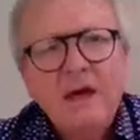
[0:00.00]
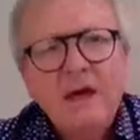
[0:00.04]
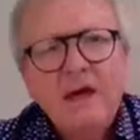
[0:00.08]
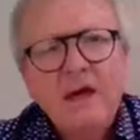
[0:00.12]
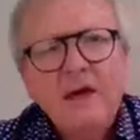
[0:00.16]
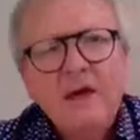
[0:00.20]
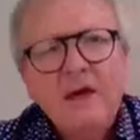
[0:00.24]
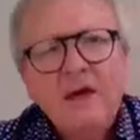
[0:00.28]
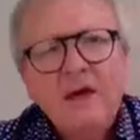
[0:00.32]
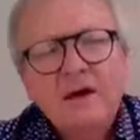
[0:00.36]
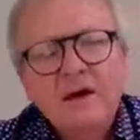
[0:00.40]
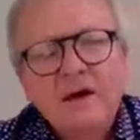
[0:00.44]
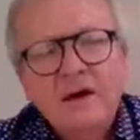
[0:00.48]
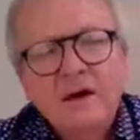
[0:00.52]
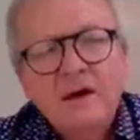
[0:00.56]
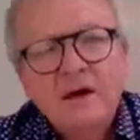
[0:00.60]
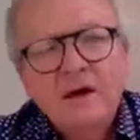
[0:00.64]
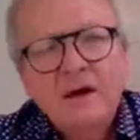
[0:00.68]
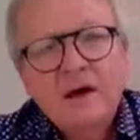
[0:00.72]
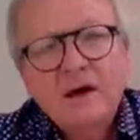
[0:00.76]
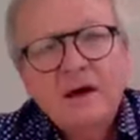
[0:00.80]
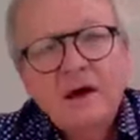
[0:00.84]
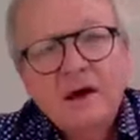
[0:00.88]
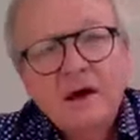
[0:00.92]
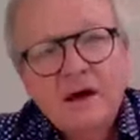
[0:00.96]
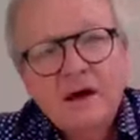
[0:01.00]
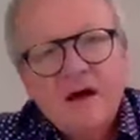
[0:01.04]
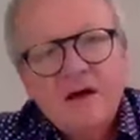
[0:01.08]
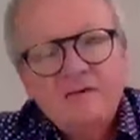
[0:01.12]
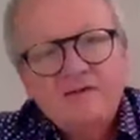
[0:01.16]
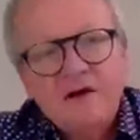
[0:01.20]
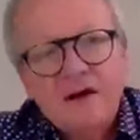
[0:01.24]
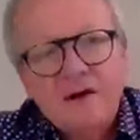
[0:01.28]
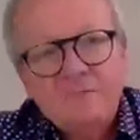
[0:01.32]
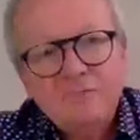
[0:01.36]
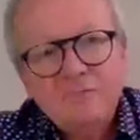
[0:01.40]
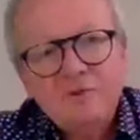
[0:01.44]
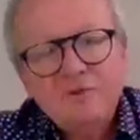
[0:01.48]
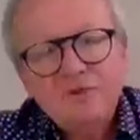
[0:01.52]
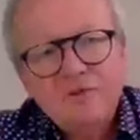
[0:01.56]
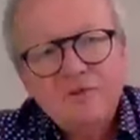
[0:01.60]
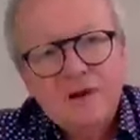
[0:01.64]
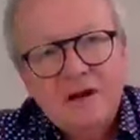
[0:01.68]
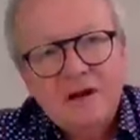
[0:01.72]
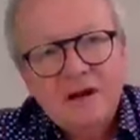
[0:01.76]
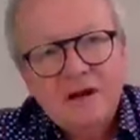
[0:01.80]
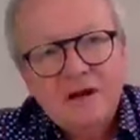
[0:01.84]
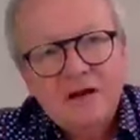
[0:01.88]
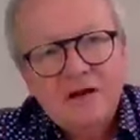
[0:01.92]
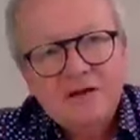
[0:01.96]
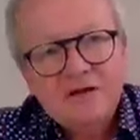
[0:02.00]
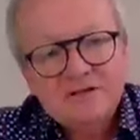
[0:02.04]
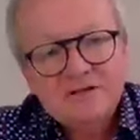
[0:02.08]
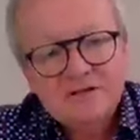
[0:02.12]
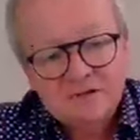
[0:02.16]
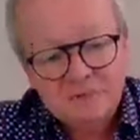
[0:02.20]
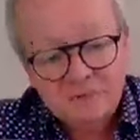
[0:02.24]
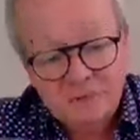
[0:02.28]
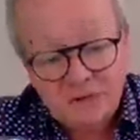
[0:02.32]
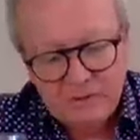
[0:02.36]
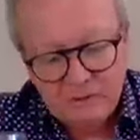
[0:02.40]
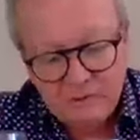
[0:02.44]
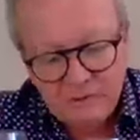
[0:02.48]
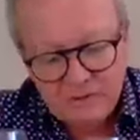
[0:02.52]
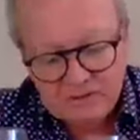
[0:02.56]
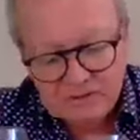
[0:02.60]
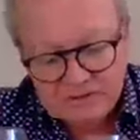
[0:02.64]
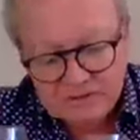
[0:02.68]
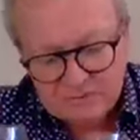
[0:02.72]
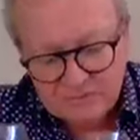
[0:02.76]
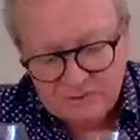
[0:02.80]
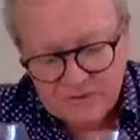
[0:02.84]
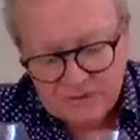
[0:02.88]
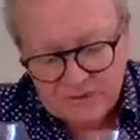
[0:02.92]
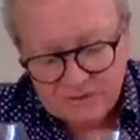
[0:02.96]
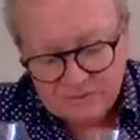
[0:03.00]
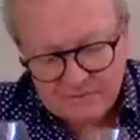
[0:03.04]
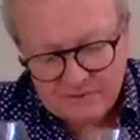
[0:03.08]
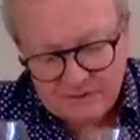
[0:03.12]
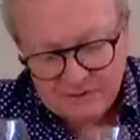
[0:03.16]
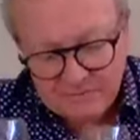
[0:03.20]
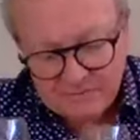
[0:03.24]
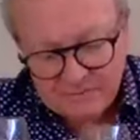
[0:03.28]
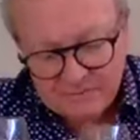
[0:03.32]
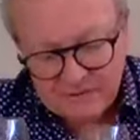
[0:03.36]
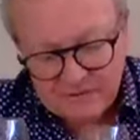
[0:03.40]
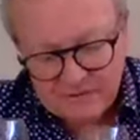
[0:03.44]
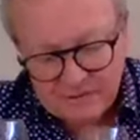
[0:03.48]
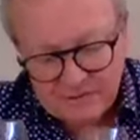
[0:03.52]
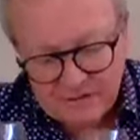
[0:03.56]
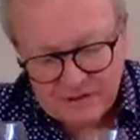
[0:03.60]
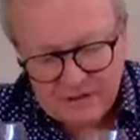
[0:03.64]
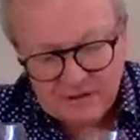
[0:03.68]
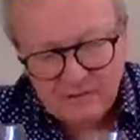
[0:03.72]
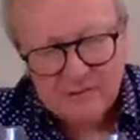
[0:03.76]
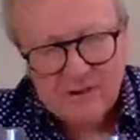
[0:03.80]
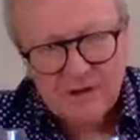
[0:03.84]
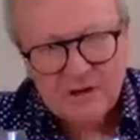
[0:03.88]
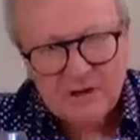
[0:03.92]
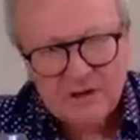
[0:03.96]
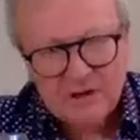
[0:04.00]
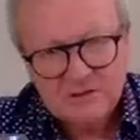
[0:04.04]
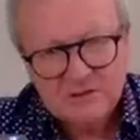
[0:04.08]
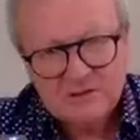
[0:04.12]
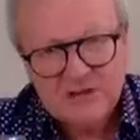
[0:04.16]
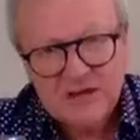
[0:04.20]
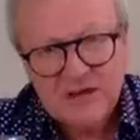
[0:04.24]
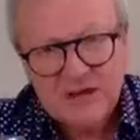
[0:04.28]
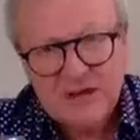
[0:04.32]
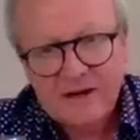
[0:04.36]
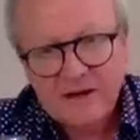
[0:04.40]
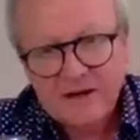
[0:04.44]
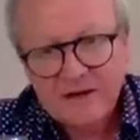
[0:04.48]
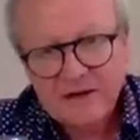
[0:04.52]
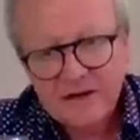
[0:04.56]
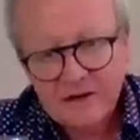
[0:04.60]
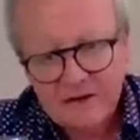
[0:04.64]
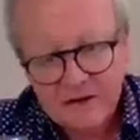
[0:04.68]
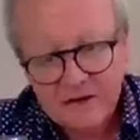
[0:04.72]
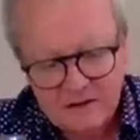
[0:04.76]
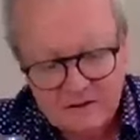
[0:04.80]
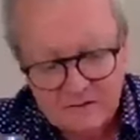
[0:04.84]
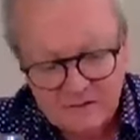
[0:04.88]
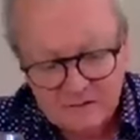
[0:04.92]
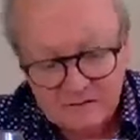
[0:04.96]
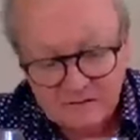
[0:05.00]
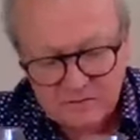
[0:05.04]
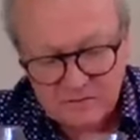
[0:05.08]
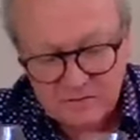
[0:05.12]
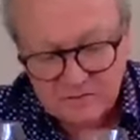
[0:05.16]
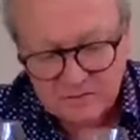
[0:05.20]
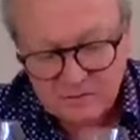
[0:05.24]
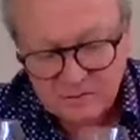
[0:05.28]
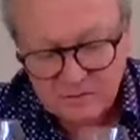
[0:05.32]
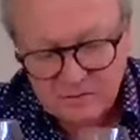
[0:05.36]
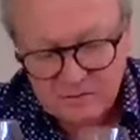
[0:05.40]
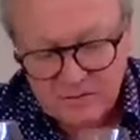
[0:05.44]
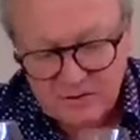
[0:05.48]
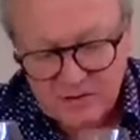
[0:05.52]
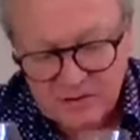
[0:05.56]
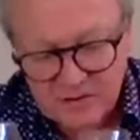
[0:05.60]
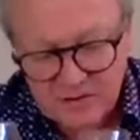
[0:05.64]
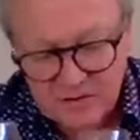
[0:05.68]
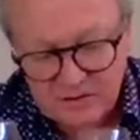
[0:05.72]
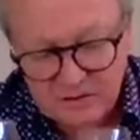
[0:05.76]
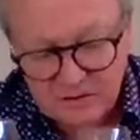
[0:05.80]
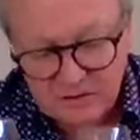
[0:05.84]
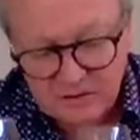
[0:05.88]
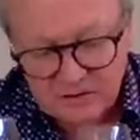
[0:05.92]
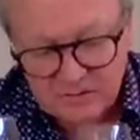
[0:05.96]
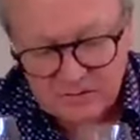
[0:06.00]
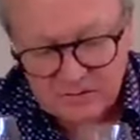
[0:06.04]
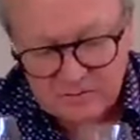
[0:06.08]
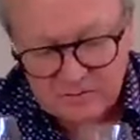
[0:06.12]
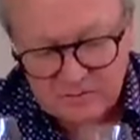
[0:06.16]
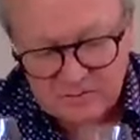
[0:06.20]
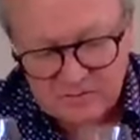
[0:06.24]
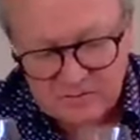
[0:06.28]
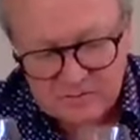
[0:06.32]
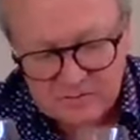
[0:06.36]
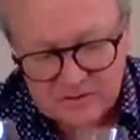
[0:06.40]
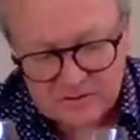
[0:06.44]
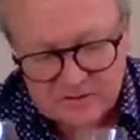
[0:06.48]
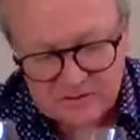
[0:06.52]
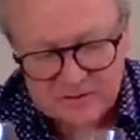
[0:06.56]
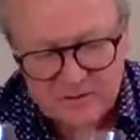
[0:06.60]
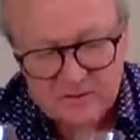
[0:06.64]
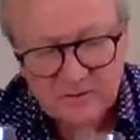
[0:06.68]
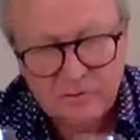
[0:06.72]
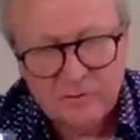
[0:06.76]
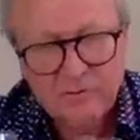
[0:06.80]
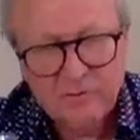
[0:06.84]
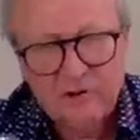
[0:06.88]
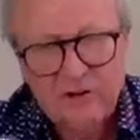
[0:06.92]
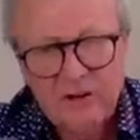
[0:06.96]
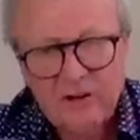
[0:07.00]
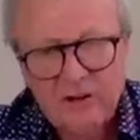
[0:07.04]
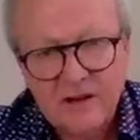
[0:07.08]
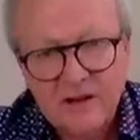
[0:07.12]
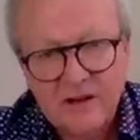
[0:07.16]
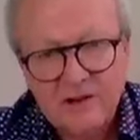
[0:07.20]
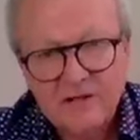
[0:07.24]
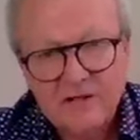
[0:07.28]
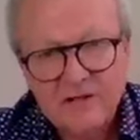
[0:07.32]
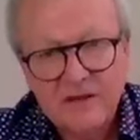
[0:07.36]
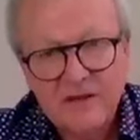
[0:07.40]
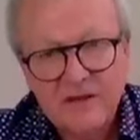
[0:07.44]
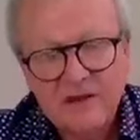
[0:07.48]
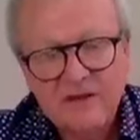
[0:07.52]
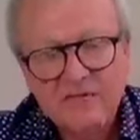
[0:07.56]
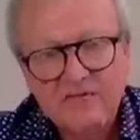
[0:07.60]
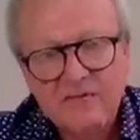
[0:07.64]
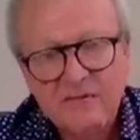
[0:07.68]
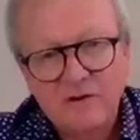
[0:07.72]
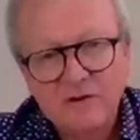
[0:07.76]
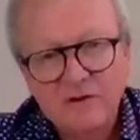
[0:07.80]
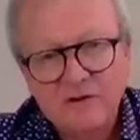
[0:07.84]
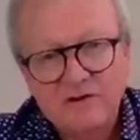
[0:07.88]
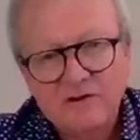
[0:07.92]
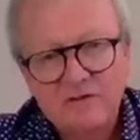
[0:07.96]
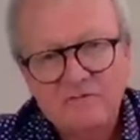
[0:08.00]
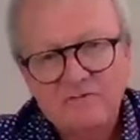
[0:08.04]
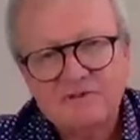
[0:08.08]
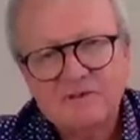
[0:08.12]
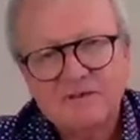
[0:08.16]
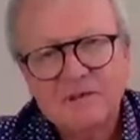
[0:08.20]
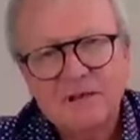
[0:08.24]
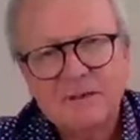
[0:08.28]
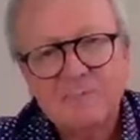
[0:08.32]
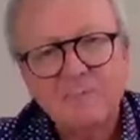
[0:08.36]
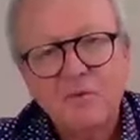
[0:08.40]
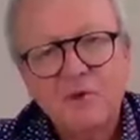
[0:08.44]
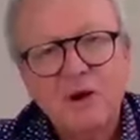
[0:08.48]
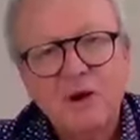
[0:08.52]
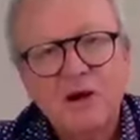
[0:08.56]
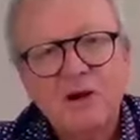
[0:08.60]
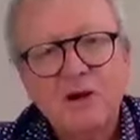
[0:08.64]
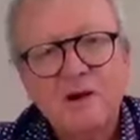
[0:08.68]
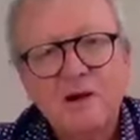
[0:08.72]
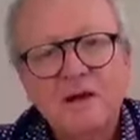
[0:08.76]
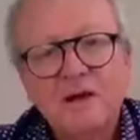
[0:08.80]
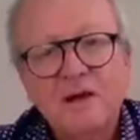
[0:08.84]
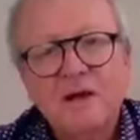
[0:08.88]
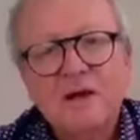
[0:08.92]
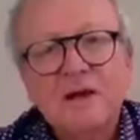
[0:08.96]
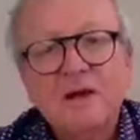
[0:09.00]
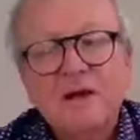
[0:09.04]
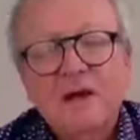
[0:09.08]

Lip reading: And I've come to realize when we speak about our glass act, or you know, the story and the influence of stemware,